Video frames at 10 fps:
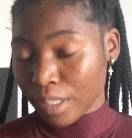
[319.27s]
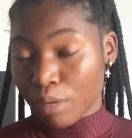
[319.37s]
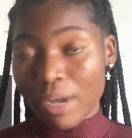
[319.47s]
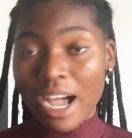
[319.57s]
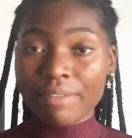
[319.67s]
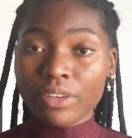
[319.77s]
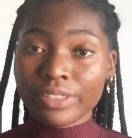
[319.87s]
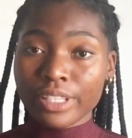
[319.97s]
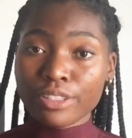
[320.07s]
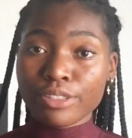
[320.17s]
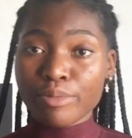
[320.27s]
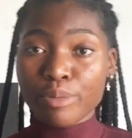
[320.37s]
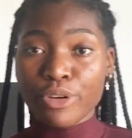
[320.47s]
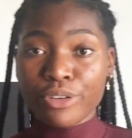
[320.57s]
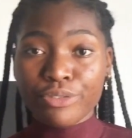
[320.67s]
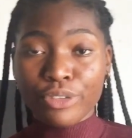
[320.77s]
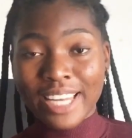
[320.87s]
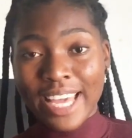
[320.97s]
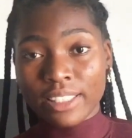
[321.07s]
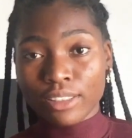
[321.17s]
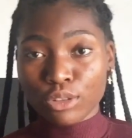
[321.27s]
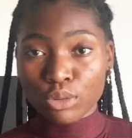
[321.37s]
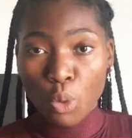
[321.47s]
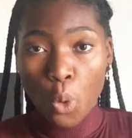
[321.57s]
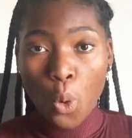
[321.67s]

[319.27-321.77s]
But I have a retentive memory for lying, so